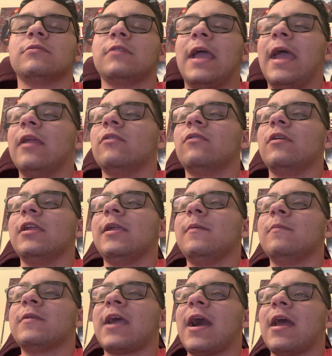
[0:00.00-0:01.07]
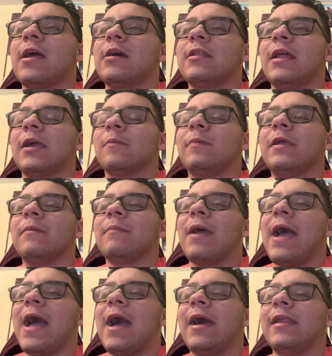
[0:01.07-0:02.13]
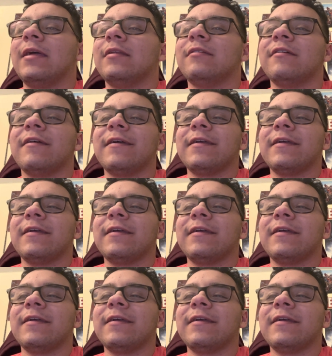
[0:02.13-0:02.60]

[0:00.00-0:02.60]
Henry kind of like being mad and